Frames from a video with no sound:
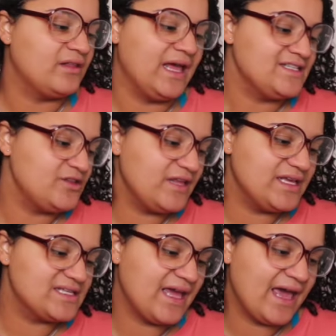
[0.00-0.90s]
last two
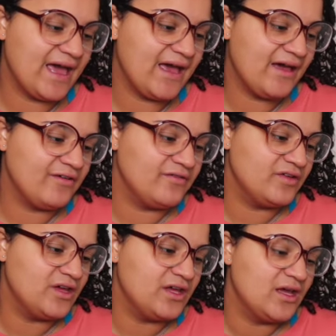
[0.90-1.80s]
things I have,
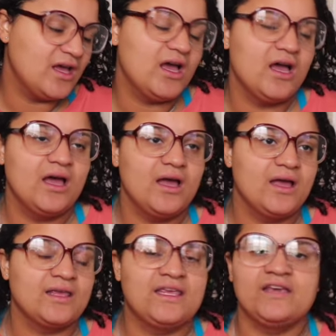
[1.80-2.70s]

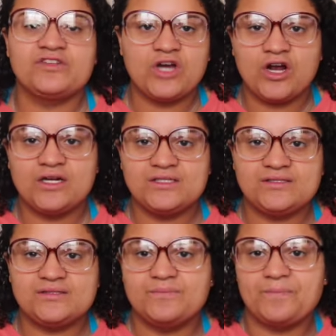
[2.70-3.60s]
gift
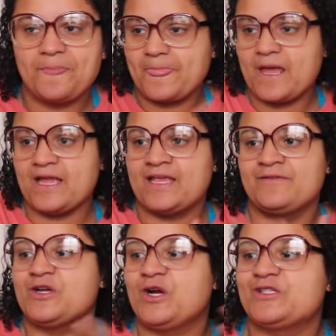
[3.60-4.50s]
cards.
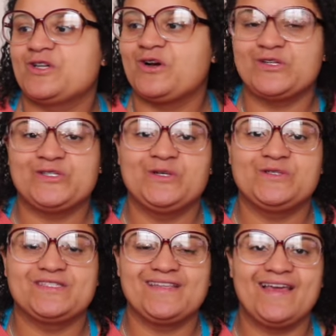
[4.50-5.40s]
Gift cards are also
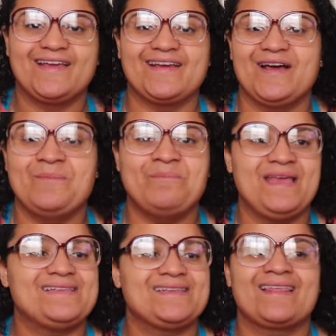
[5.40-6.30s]
just like a
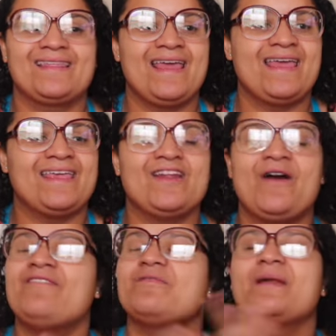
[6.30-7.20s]
basic thing, you
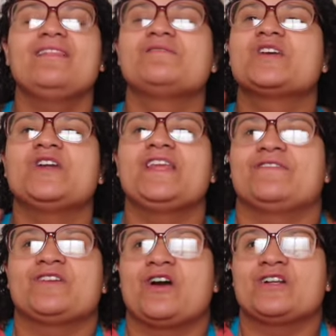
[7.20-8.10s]
know? Everybody loves a good
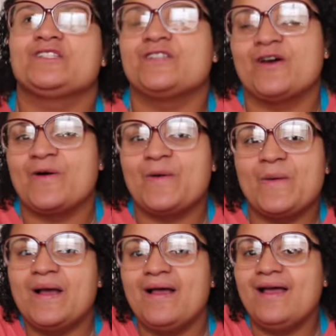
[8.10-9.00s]
gift card,
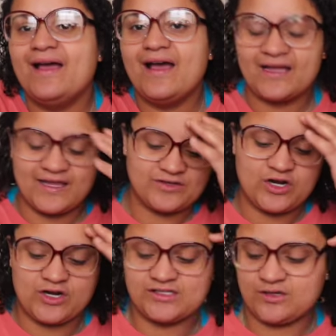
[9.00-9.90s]
so a gift
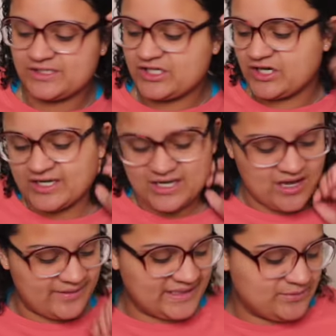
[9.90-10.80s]
card is always good.
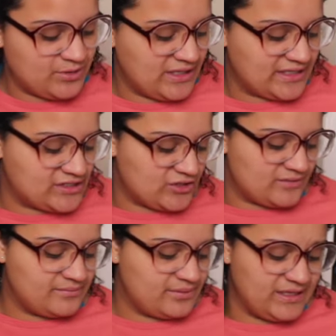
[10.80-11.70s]
Um, I did put like
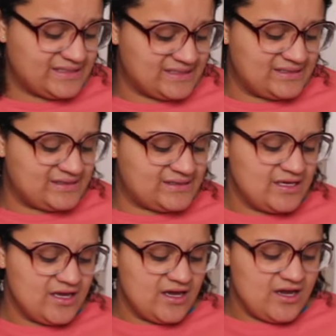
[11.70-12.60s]
certain places,
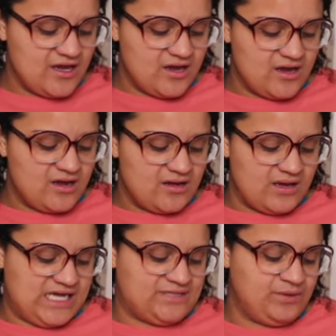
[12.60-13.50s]

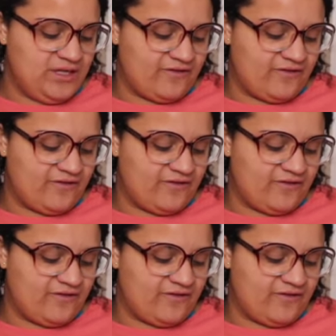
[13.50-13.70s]
I just put